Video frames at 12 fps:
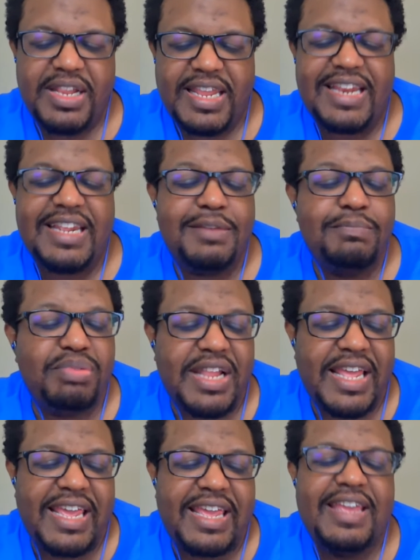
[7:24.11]
They didn't
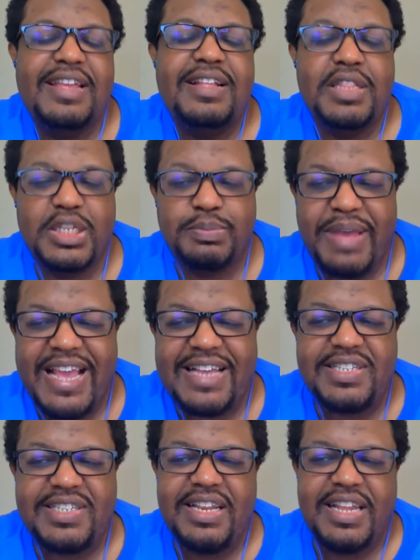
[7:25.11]
play this
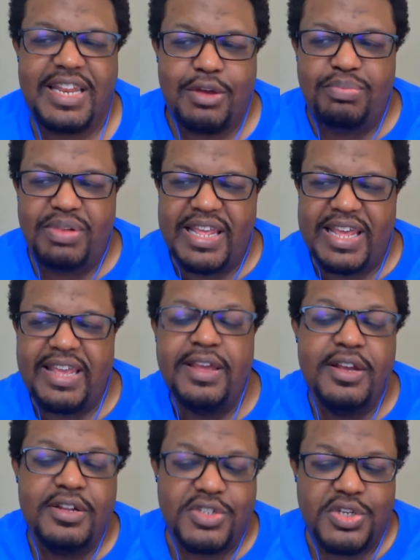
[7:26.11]
past Sunday. They'll play
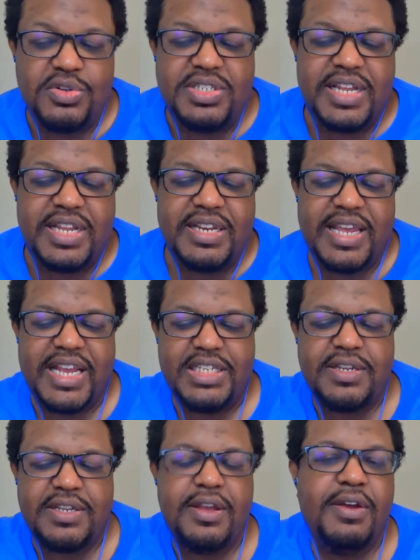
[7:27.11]
2
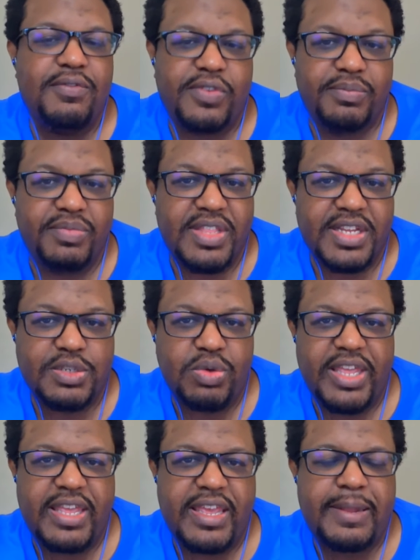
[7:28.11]
Sundays from this
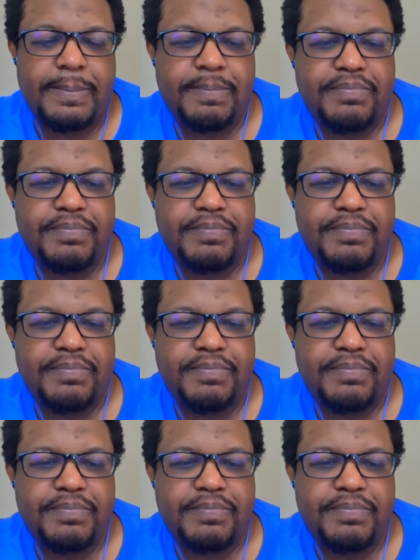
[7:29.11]
weekend.